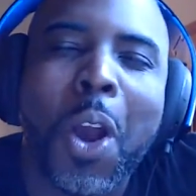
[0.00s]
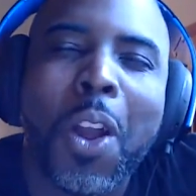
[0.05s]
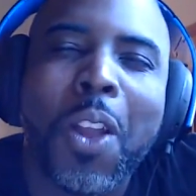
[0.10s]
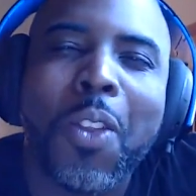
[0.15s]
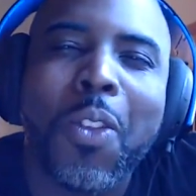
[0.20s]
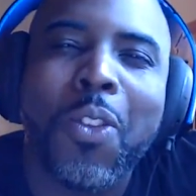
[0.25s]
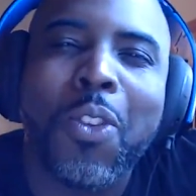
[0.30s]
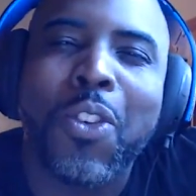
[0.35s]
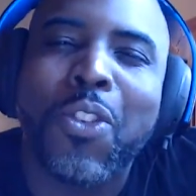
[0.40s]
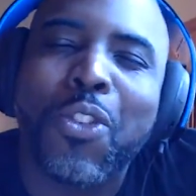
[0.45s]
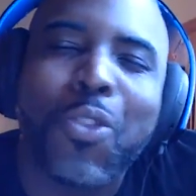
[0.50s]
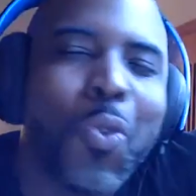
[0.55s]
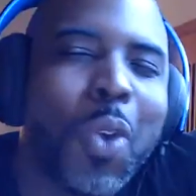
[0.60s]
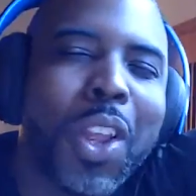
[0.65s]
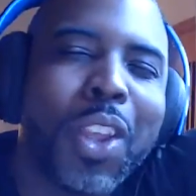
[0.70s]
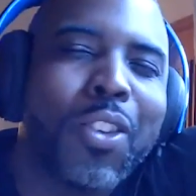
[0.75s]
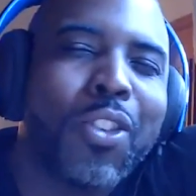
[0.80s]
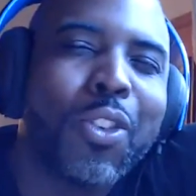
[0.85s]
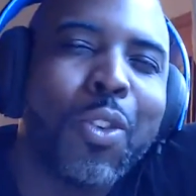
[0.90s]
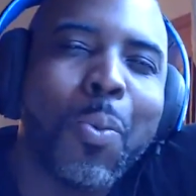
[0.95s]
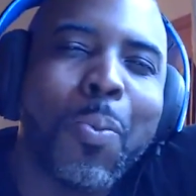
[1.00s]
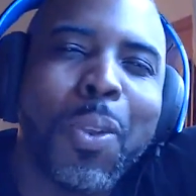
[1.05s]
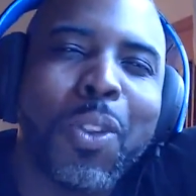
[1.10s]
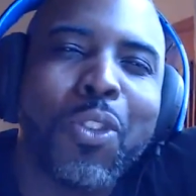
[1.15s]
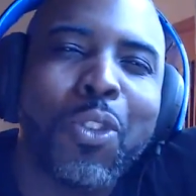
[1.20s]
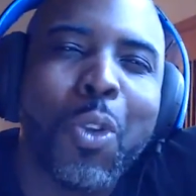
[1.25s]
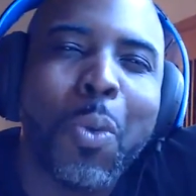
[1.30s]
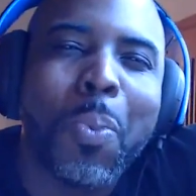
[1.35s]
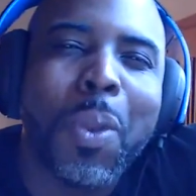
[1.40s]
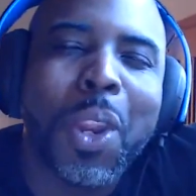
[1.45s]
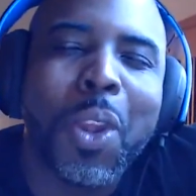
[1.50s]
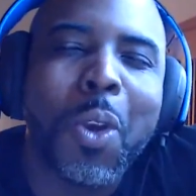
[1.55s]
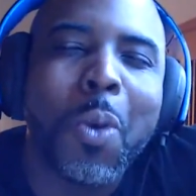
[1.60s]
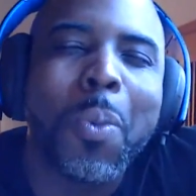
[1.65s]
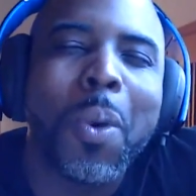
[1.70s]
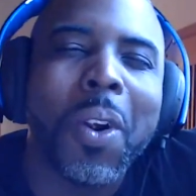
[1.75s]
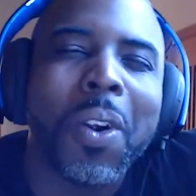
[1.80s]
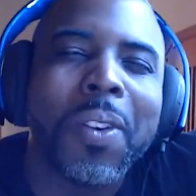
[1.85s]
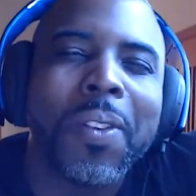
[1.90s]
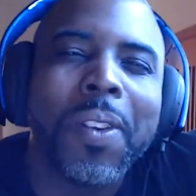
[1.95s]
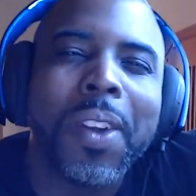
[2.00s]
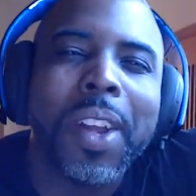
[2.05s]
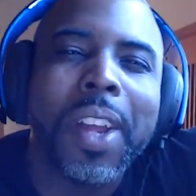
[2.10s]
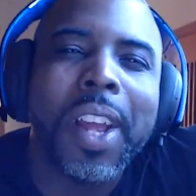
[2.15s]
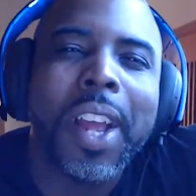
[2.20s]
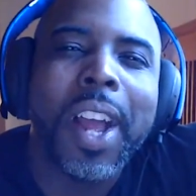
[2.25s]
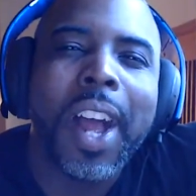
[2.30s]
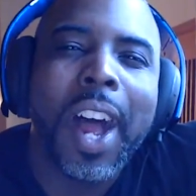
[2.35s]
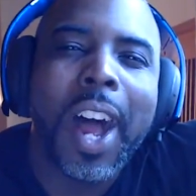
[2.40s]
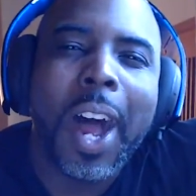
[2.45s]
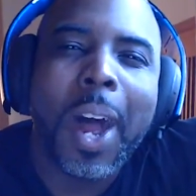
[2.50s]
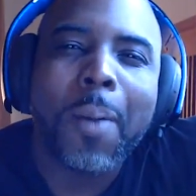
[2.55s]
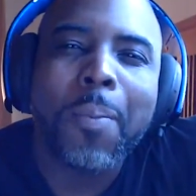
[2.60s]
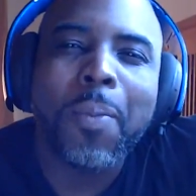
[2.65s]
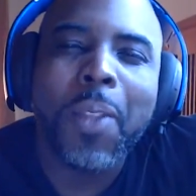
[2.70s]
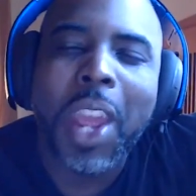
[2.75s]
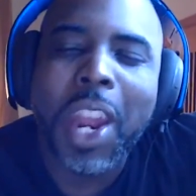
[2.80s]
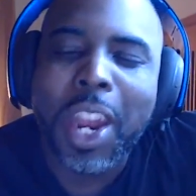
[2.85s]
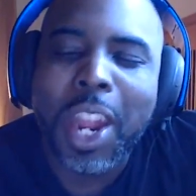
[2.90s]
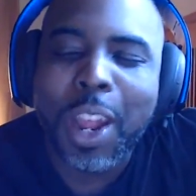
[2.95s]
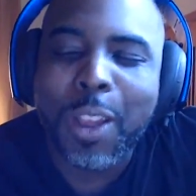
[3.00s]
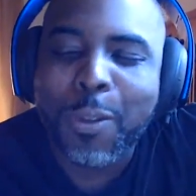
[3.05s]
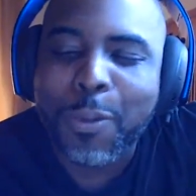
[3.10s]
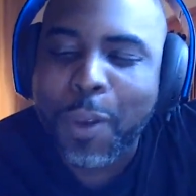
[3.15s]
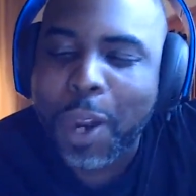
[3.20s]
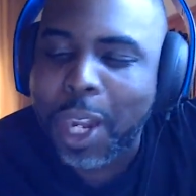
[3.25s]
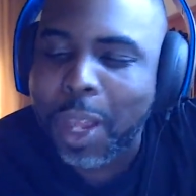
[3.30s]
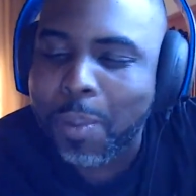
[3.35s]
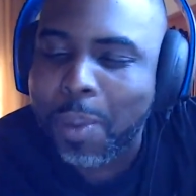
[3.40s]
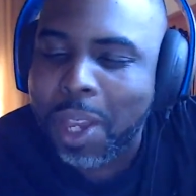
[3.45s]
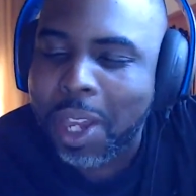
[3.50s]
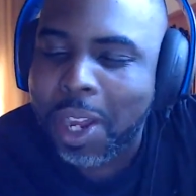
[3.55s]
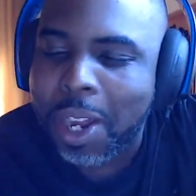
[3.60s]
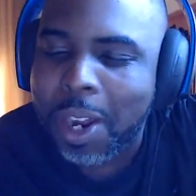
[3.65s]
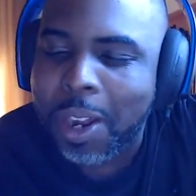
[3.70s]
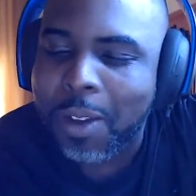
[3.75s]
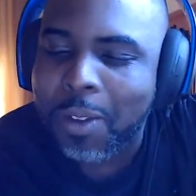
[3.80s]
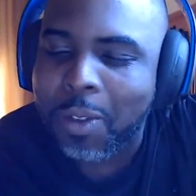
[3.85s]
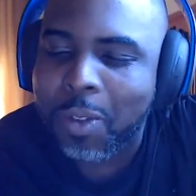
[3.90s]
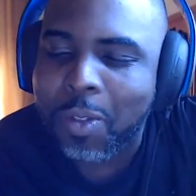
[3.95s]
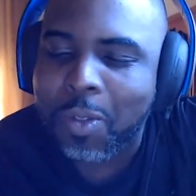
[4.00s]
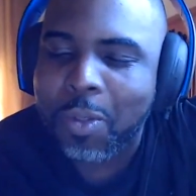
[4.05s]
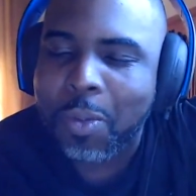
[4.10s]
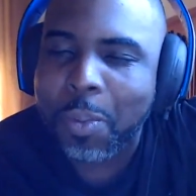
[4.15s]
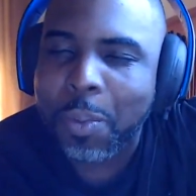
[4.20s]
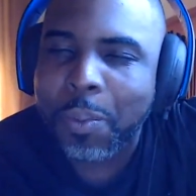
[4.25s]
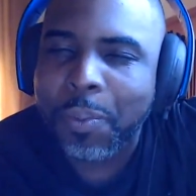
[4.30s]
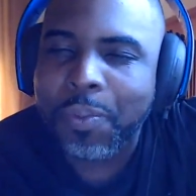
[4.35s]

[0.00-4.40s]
just really stupid humor, and it's funny because